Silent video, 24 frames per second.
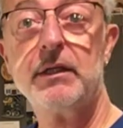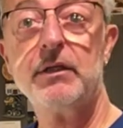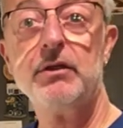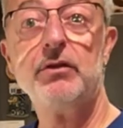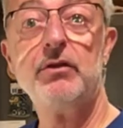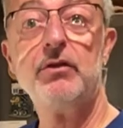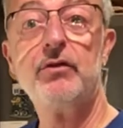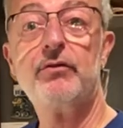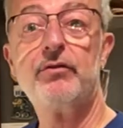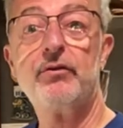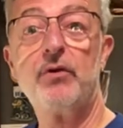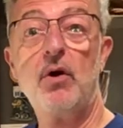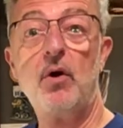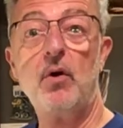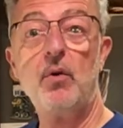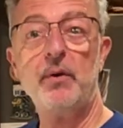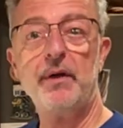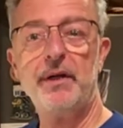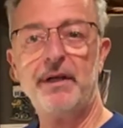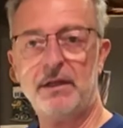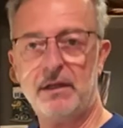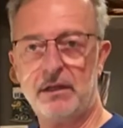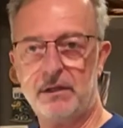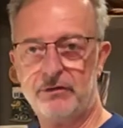you throw
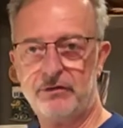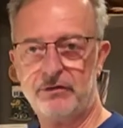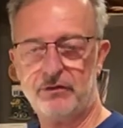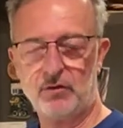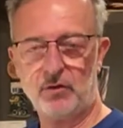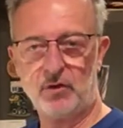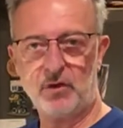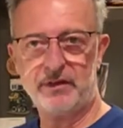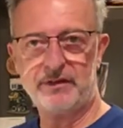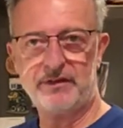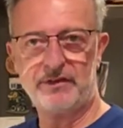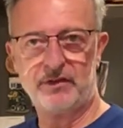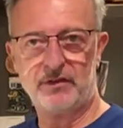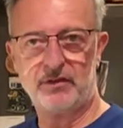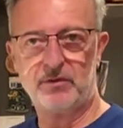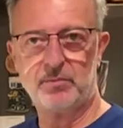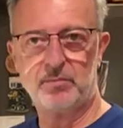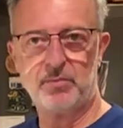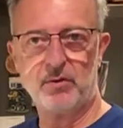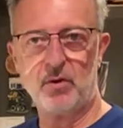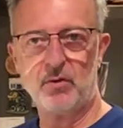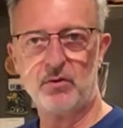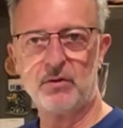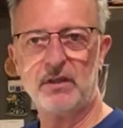in the sausage
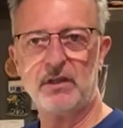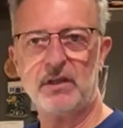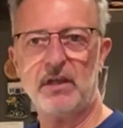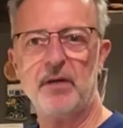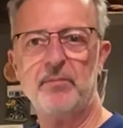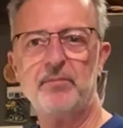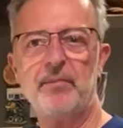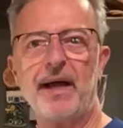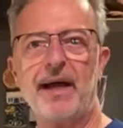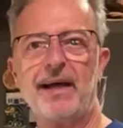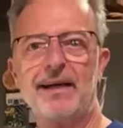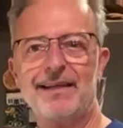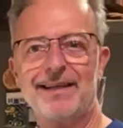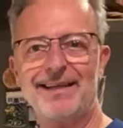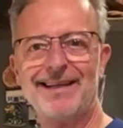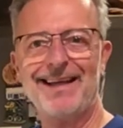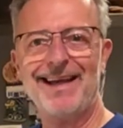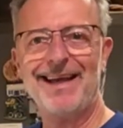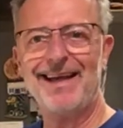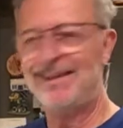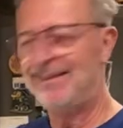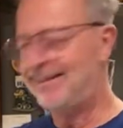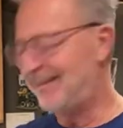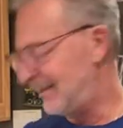broken up out of the
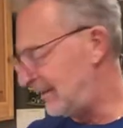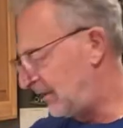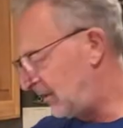casing.